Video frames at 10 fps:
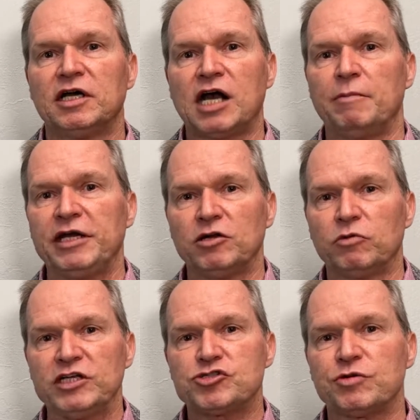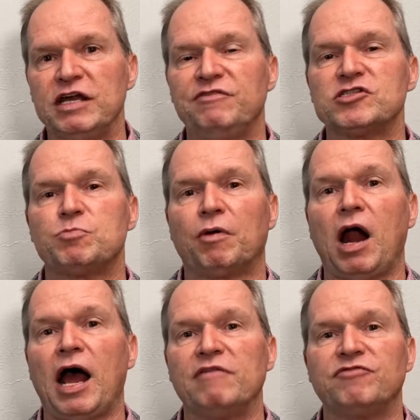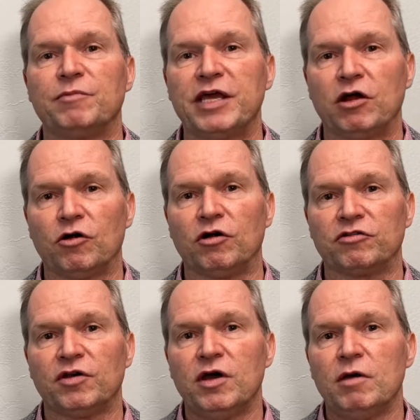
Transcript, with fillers: coming to retrieve his bride from the earth